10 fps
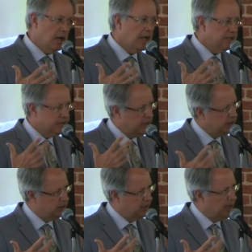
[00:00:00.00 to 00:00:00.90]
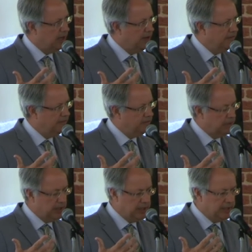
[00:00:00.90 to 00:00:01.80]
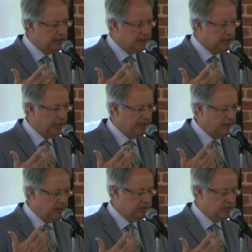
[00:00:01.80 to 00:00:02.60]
and such love is a